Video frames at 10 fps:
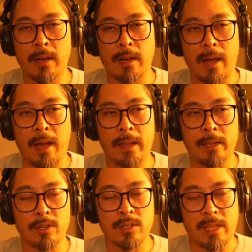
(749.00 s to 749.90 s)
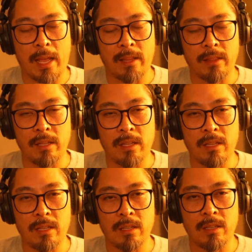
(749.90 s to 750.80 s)
I understand
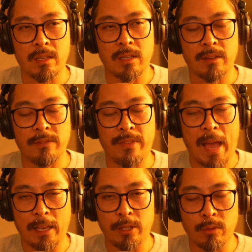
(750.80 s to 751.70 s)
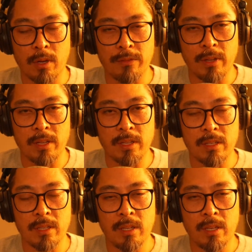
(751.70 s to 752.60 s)
the value of it.
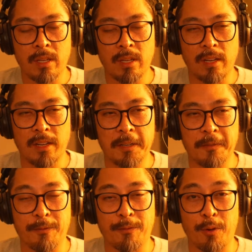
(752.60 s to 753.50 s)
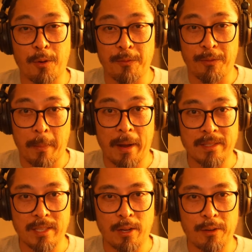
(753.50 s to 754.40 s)
For
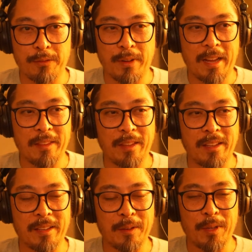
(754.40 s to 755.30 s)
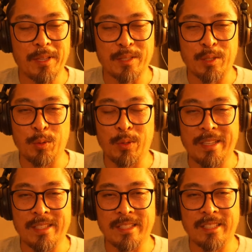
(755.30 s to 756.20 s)
myself, I think it's too
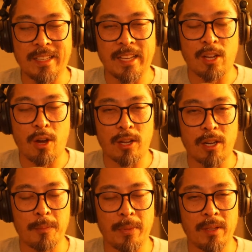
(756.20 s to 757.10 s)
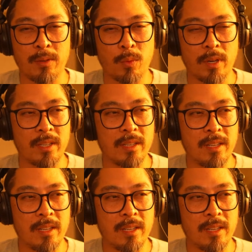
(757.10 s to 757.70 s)
easy to get caught up in what